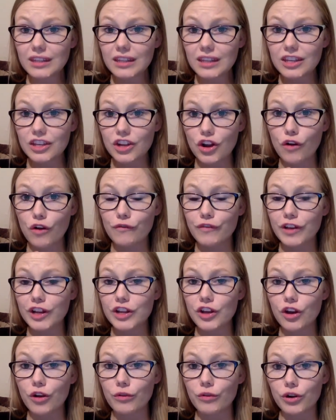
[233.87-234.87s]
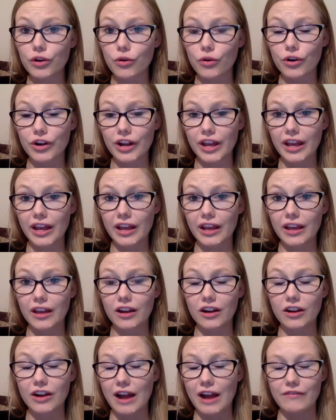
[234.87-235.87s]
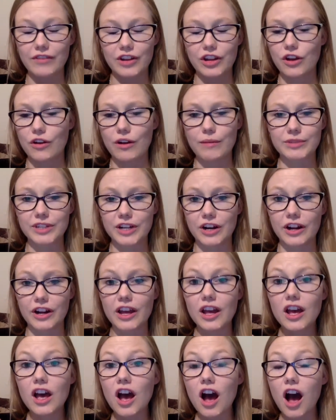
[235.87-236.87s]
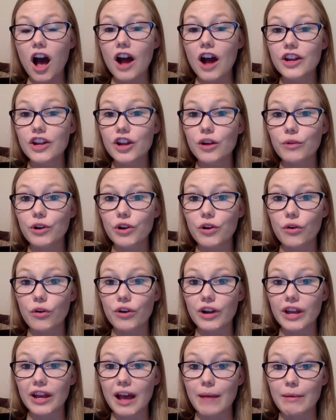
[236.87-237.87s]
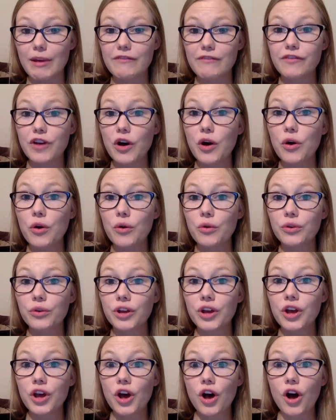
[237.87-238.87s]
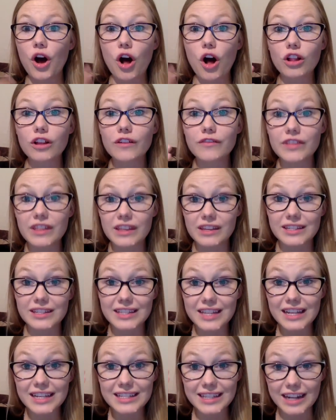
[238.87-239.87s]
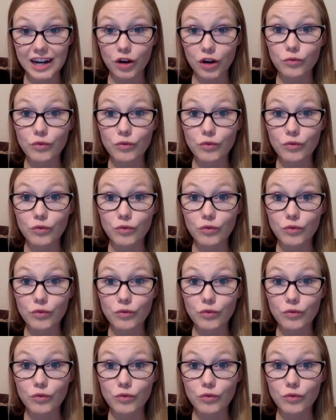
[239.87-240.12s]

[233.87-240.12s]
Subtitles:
video recording, or not video, I'm sorry, audio recording on my phone, all of these things that are